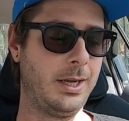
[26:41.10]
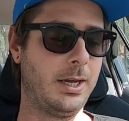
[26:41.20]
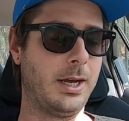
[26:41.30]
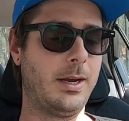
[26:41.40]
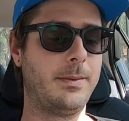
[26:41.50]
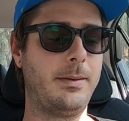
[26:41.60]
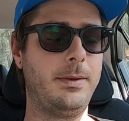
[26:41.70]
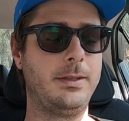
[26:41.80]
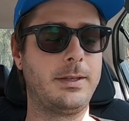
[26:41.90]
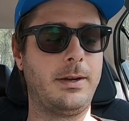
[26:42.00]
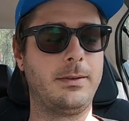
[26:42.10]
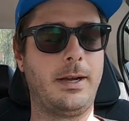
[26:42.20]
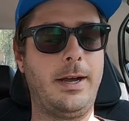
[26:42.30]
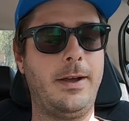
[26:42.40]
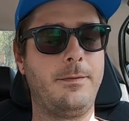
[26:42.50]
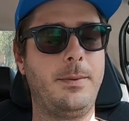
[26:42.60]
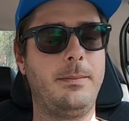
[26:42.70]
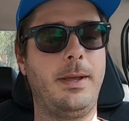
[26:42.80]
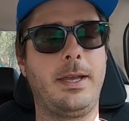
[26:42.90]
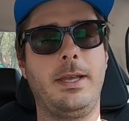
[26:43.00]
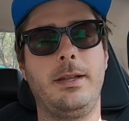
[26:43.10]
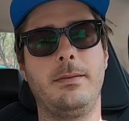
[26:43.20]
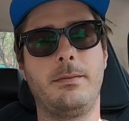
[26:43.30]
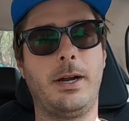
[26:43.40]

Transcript: That means I've been making